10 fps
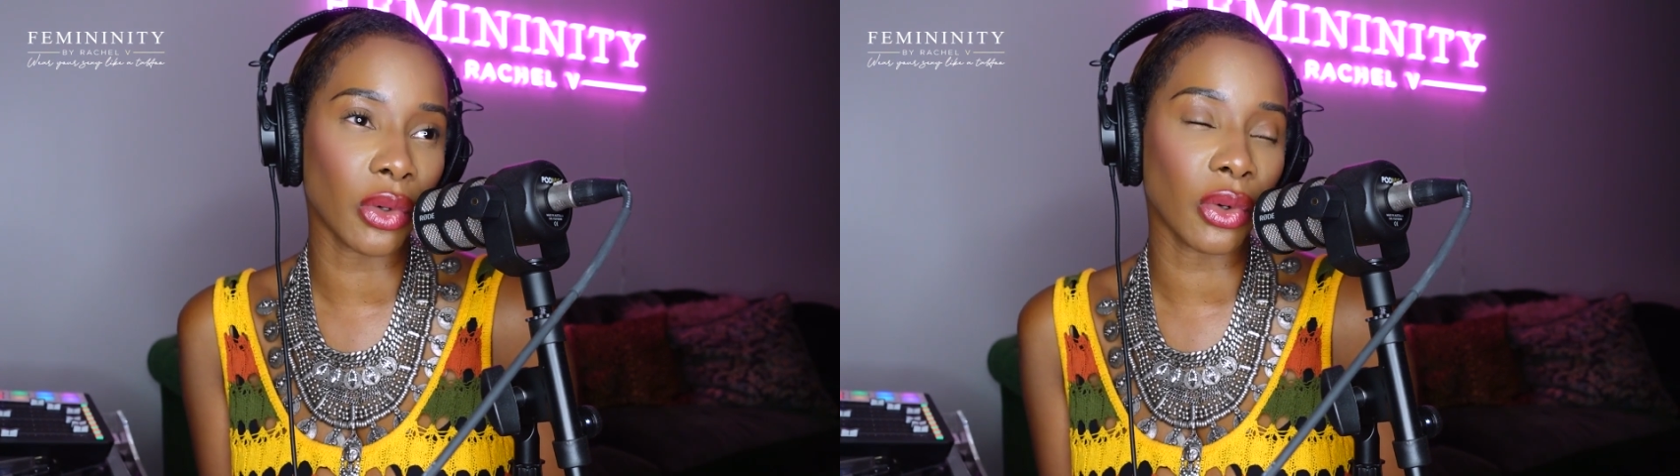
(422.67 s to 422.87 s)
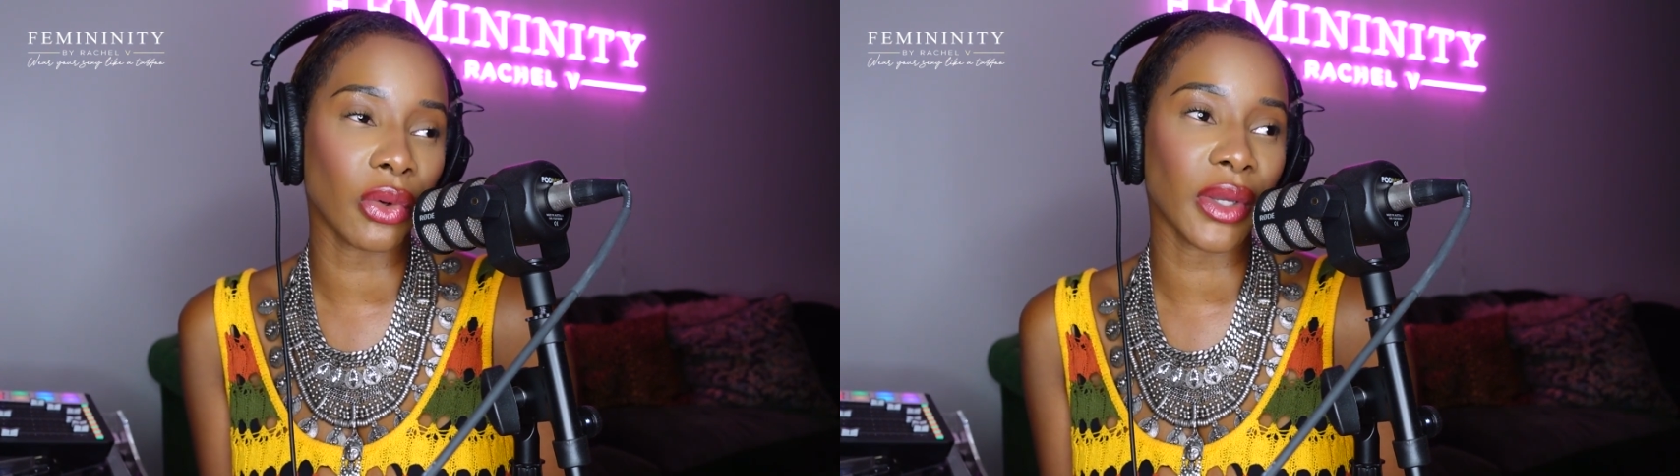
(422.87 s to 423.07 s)

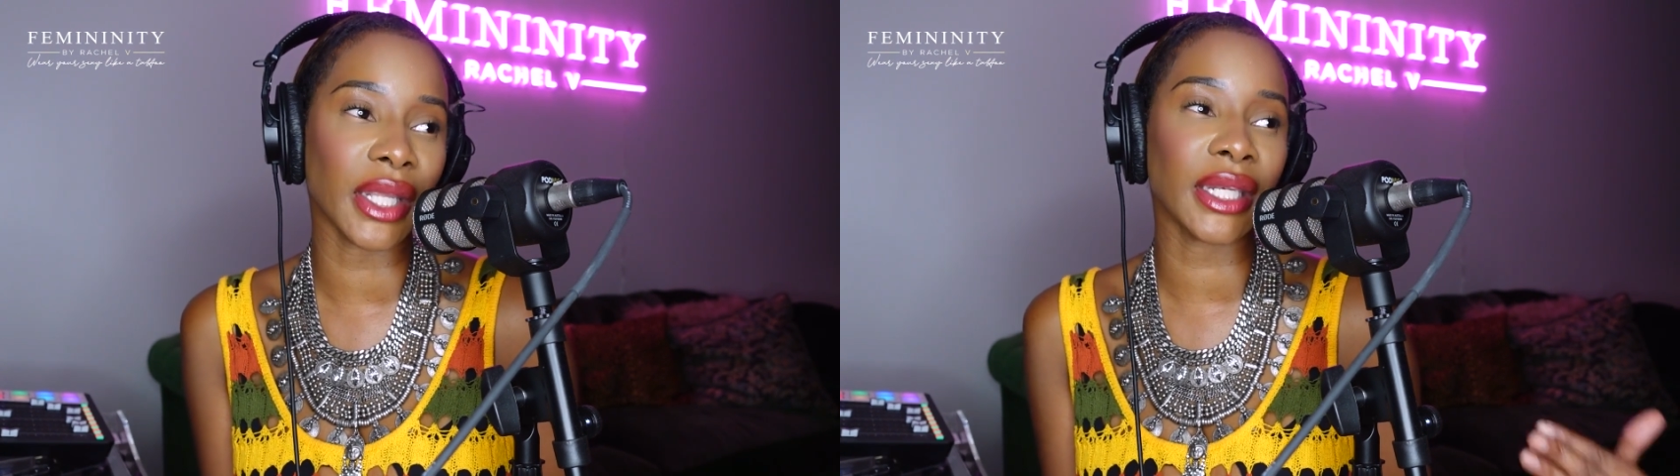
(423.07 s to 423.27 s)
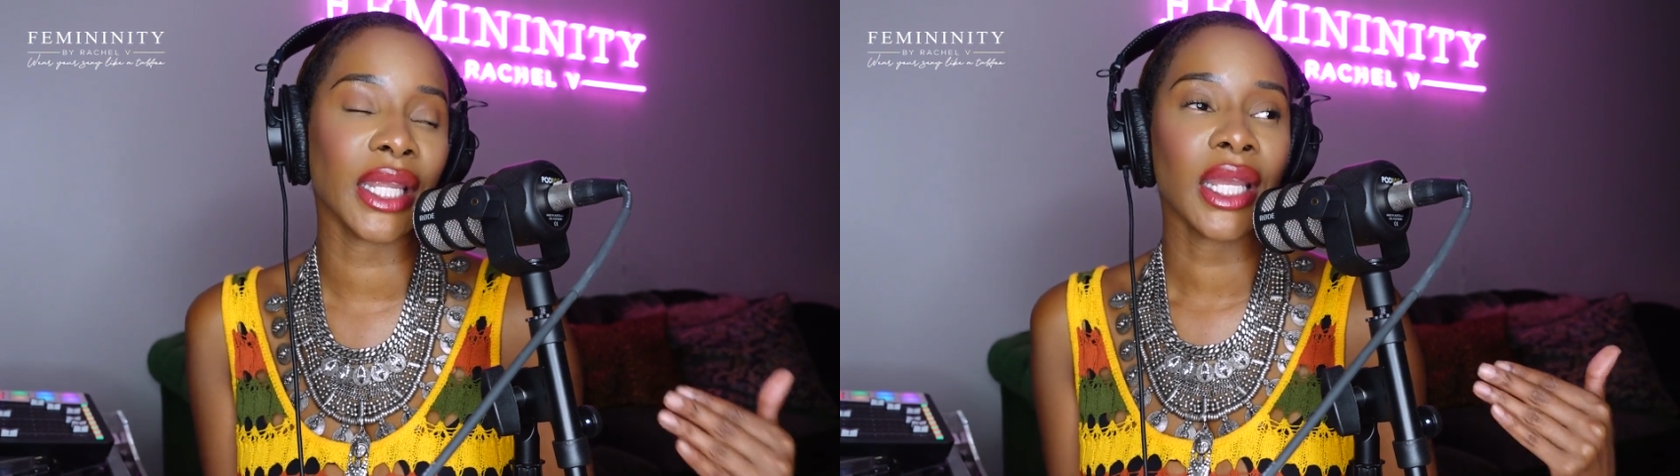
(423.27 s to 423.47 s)

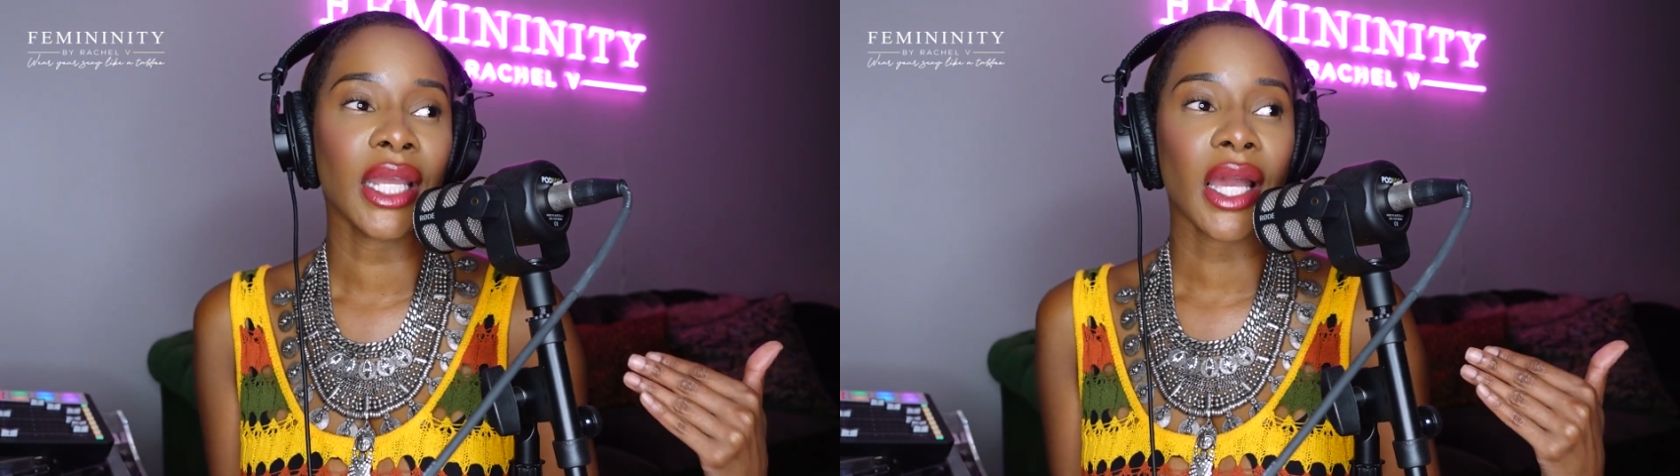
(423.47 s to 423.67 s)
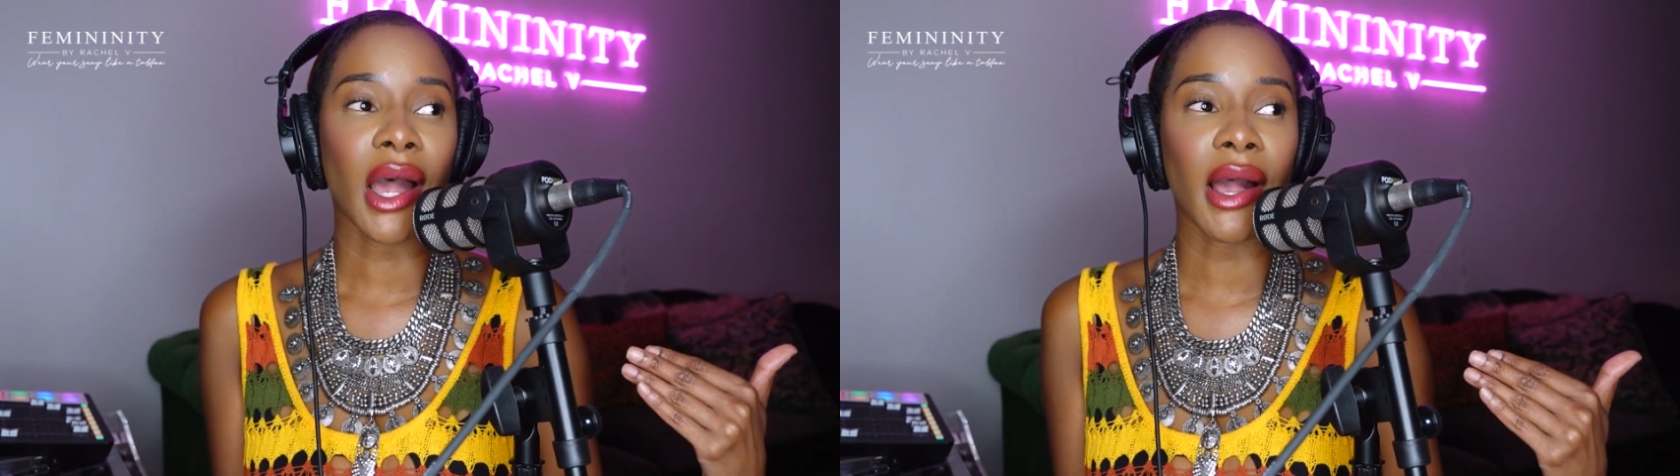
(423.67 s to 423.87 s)
And
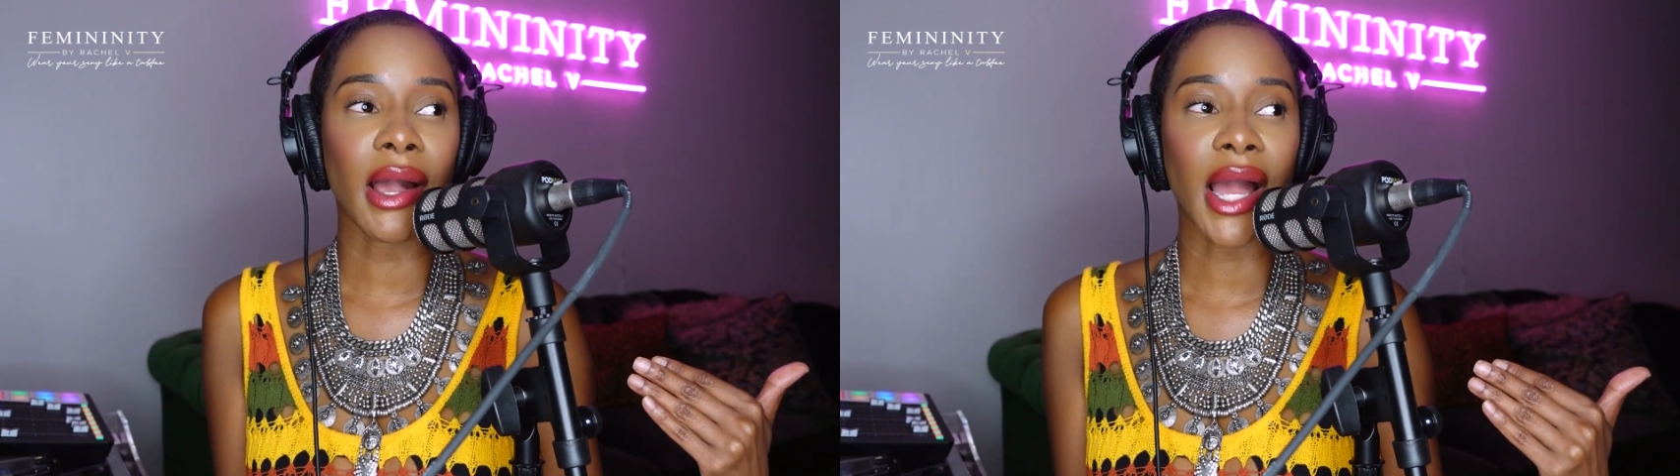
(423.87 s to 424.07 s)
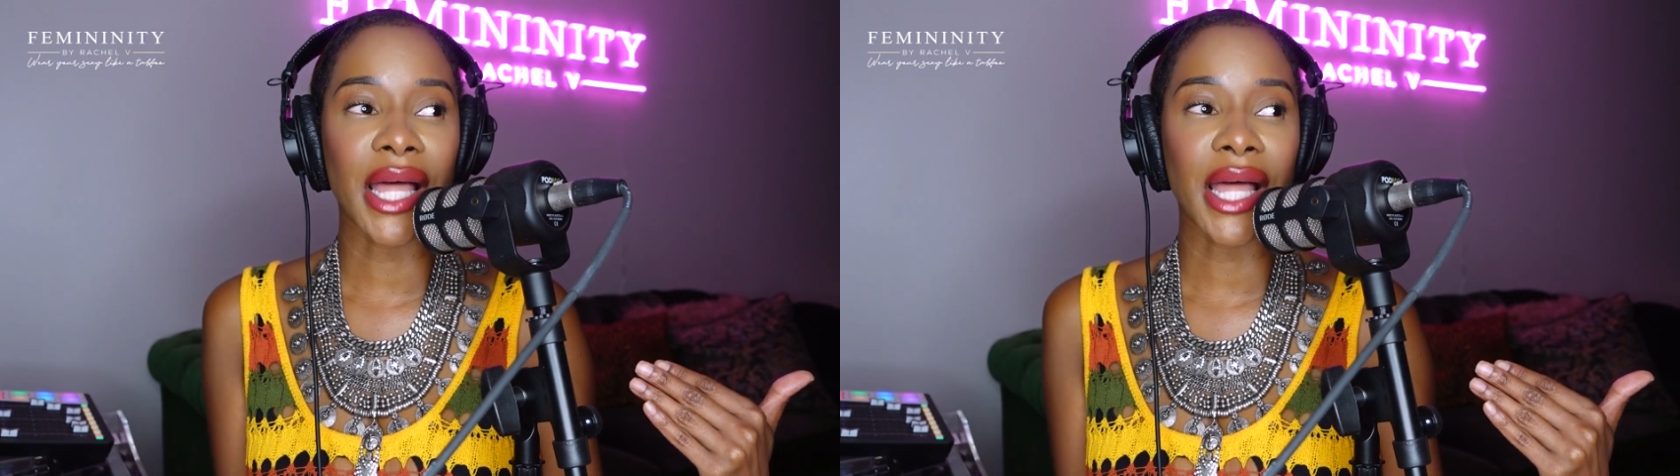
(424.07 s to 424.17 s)
I